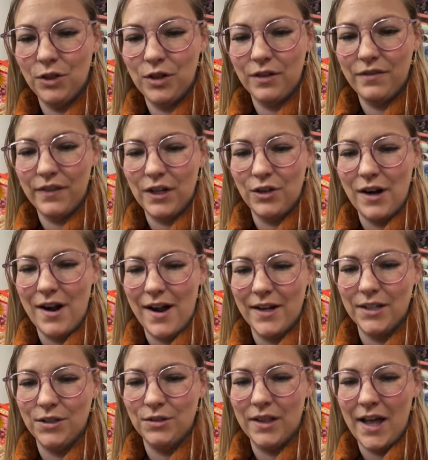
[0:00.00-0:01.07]
You could figure out
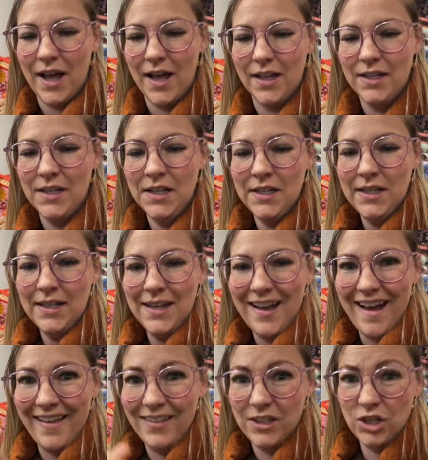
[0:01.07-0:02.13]
how to do that
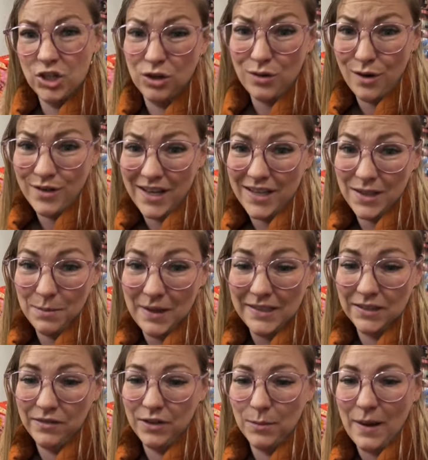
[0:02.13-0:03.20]
and then just throw it in the
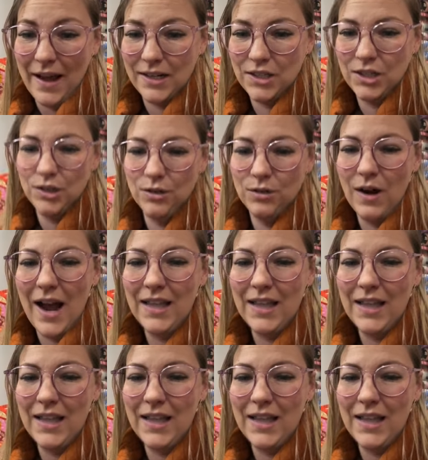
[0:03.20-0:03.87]
base of your bag too.